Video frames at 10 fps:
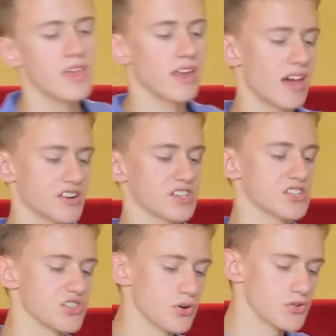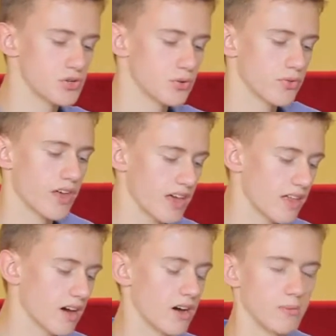it actually shows you
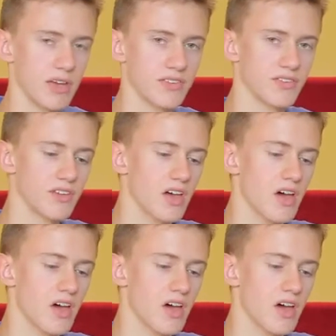that it's